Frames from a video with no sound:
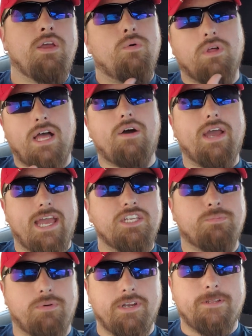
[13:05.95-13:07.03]
how
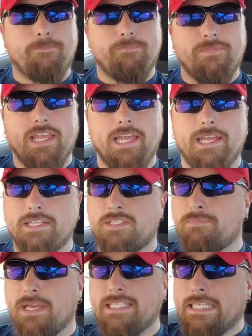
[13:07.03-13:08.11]
Ange put it, it's
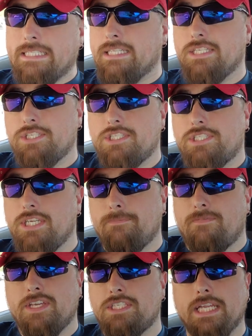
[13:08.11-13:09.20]
basically the just cheap
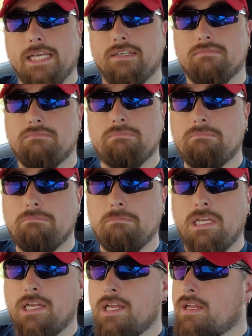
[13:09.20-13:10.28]
fish stick.
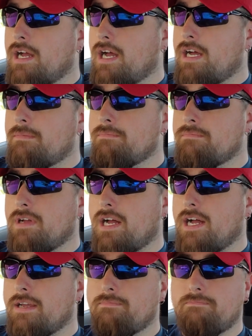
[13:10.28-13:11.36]

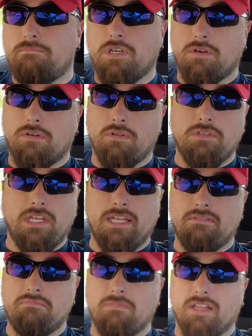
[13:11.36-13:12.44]
I'm told that
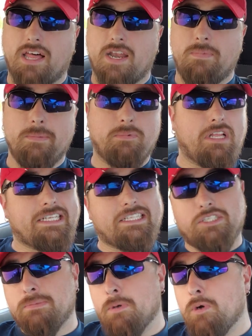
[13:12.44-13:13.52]
a lot of people like to
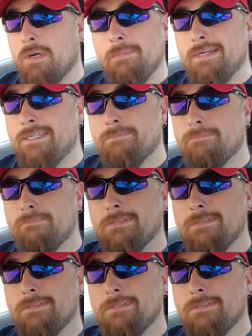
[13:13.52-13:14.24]
smoke them up.